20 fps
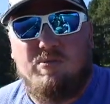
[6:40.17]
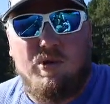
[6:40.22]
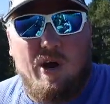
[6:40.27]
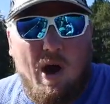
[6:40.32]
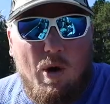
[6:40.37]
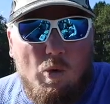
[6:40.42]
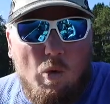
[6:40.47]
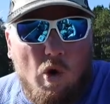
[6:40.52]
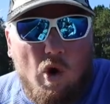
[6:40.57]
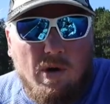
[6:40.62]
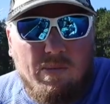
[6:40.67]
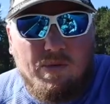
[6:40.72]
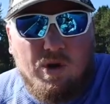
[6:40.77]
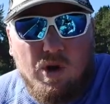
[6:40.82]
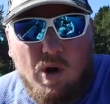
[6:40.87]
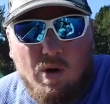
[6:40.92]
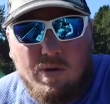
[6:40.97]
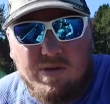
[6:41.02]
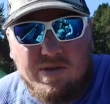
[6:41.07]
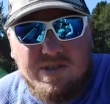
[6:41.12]
brought warm
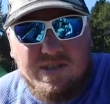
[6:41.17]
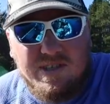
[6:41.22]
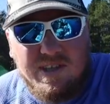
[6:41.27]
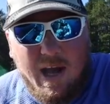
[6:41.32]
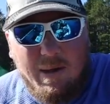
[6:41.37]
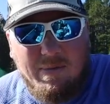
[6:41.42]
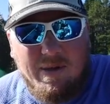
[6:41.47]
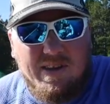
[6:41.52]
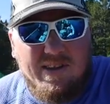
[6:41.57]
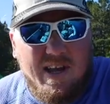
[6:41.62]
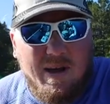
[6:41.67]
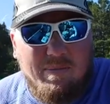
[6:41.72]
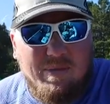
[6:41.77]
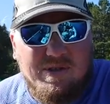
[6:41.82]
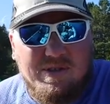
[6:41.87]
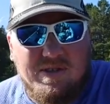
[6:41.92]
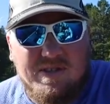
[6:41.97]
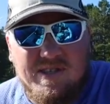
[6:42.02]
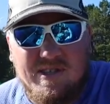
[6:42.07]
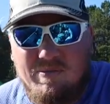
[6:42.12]
clothes. I mean, the
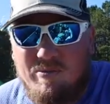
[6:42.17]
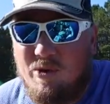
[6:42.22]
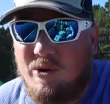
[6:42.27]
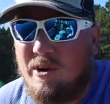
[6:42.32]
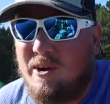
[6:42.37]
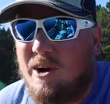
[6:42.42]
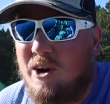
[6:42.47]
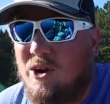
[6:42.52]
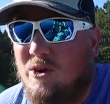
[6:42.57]
temperatures in the morning are